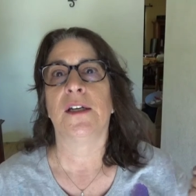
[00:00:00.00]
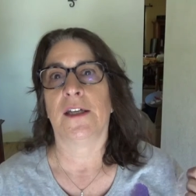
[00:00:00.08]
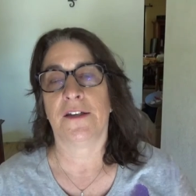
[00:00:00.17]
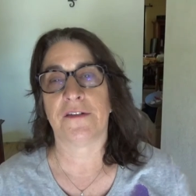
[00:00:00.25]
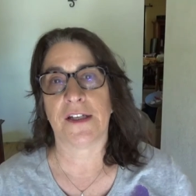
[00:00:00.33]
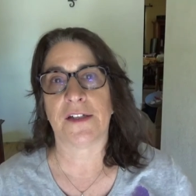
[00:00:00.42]

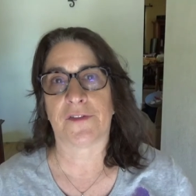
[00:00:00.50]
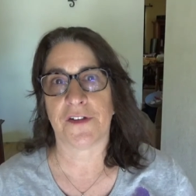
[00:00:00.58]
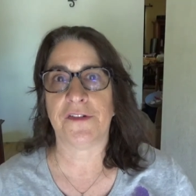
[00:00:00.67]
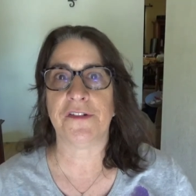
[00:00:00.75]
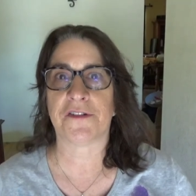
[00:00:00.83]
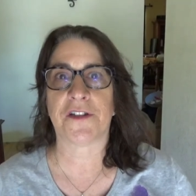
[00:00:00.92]
in San
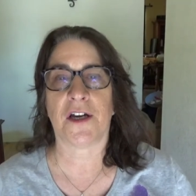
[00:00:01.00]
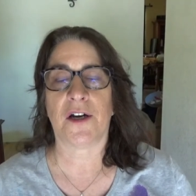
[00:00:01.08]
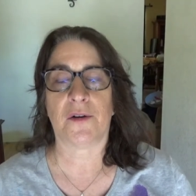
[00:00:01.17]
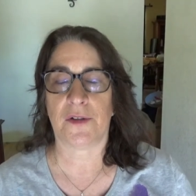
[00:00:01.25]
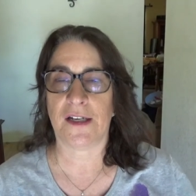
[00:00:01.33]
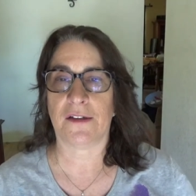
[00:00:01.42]

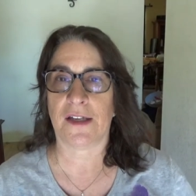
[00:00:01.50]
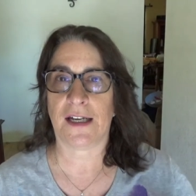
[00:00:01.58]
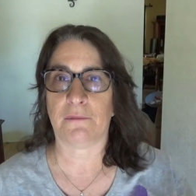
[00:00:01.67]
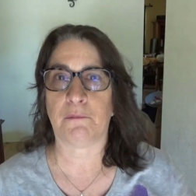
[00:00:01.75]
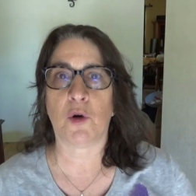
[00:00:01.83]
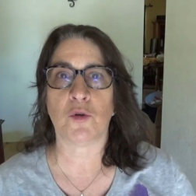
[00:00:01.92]
Francisco and now they
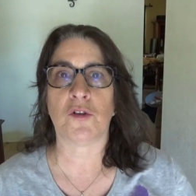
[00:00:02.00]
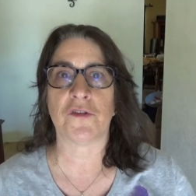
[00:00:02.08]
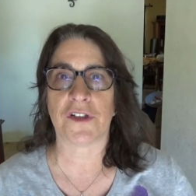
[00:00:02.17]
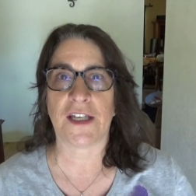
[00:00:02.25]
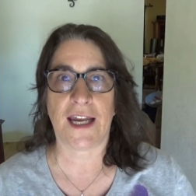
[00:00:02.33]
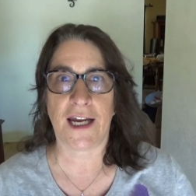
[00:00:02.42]
have
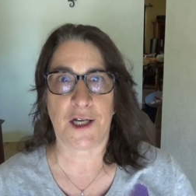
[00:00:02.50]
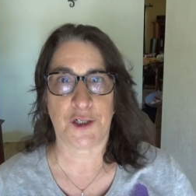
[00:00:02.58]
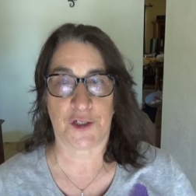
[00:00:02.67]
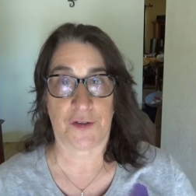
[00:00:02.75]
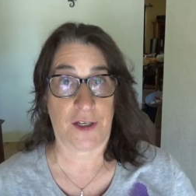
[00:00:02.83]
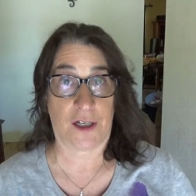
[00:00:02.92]
boatloads of
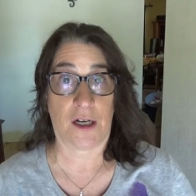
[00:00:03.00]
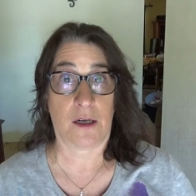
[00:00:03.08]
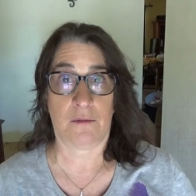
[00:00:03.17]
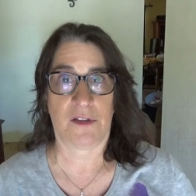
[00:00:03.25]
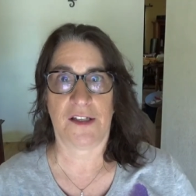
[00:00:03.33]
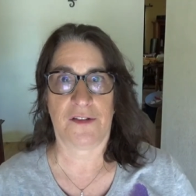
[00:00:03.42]
cash and they
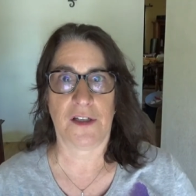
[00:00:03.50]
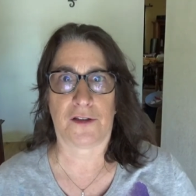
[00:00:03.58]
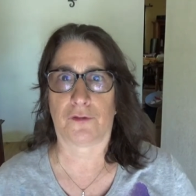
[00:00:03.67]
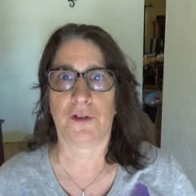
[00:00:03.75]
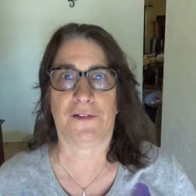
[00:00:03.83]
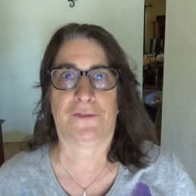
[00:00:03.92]
come and they think
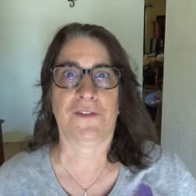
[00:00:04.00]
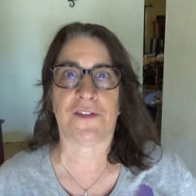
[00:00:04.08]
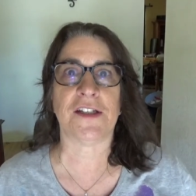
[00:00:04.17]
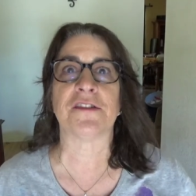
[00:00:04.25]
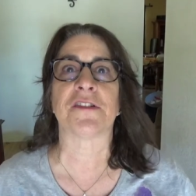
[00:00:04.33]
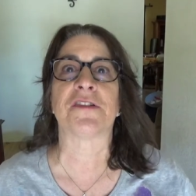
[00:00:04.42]

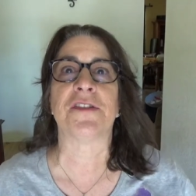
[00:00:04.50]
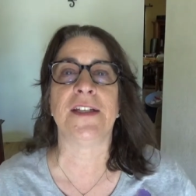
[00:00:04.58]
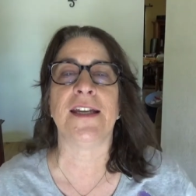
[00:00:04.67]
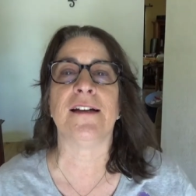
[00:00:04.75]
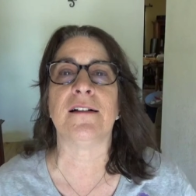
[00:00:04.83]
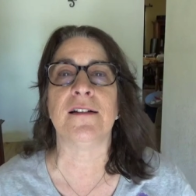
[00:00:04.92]
350 is a
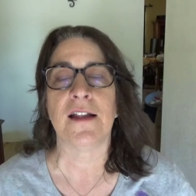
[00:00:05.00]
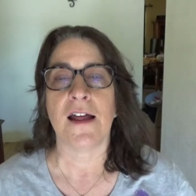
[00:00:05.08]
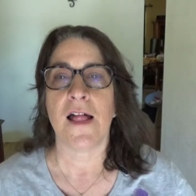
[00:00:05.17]
steal,